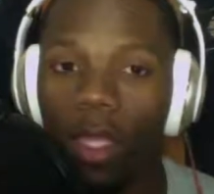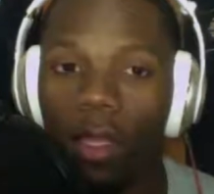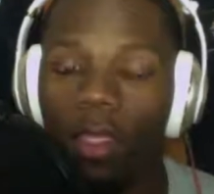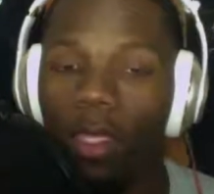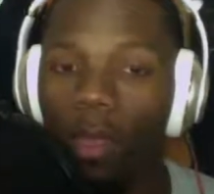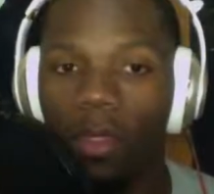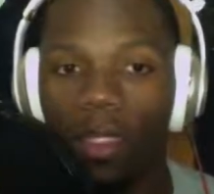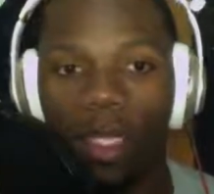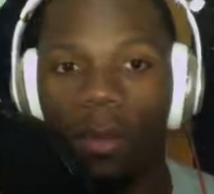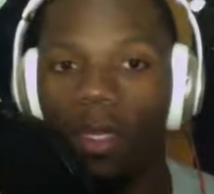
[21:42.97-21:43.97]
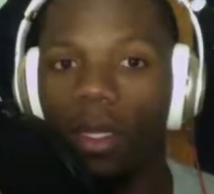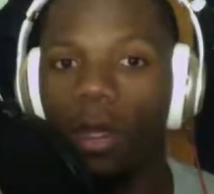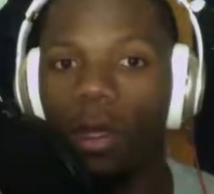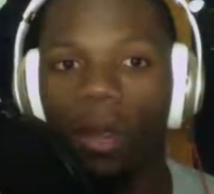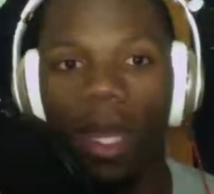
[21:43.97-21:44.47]
sat with his helmet
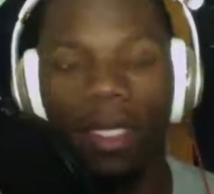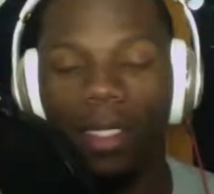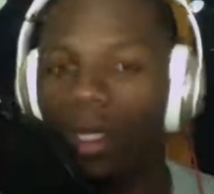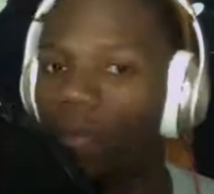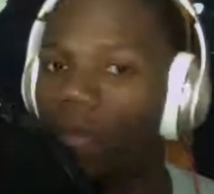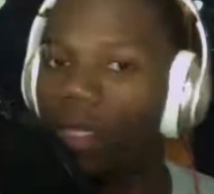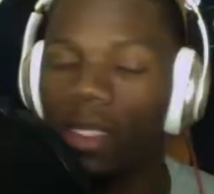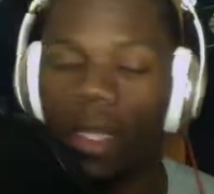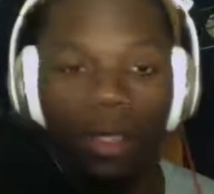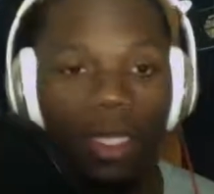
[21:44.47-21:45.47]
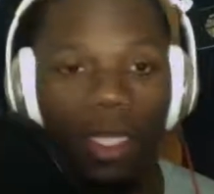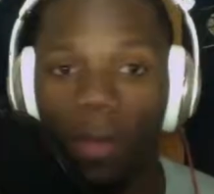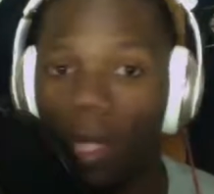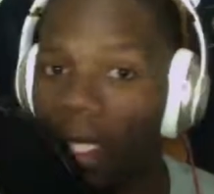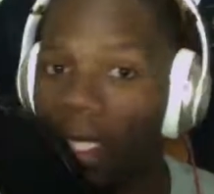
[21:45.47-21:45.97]
on by himself. He didn't talk to
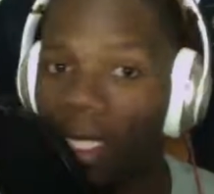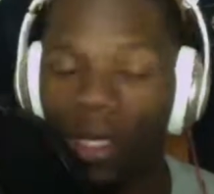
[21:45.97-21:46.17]
anybody.